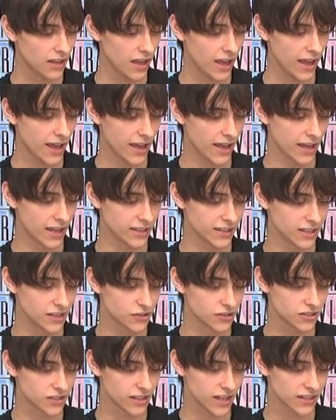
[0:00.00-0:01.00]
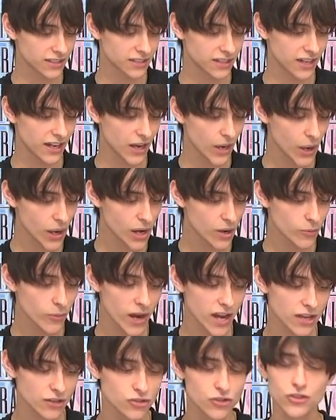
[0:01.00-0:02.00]
And then you select an area,
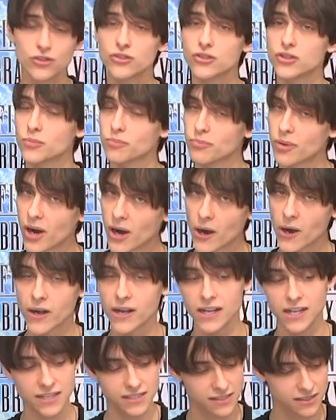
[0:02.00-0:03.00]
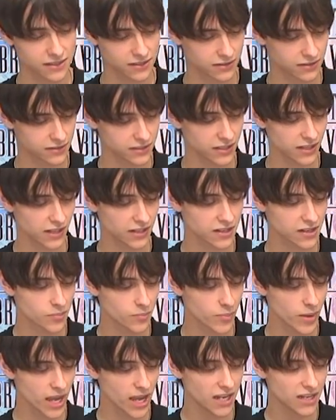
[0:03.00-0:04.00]
right? Choose your party, and select a
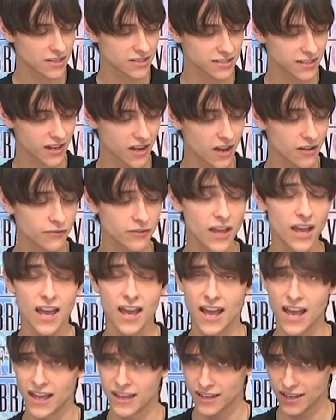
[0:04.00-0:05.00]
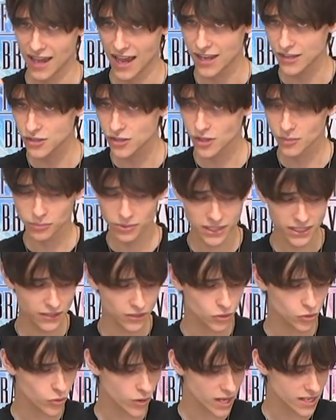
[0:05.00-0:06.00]
companion and set off. As you complete
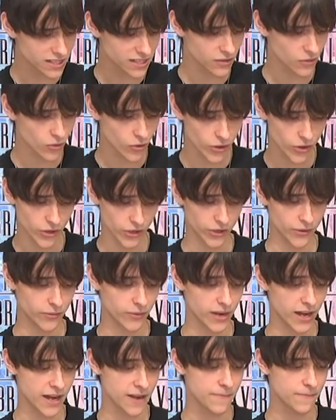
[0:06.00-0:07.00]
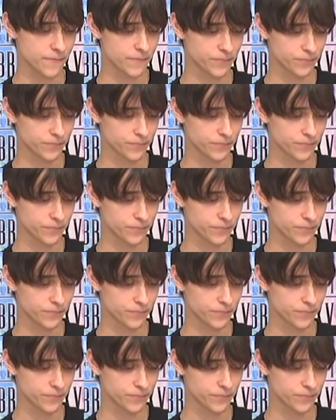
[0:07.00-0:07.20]
the quest in order, right?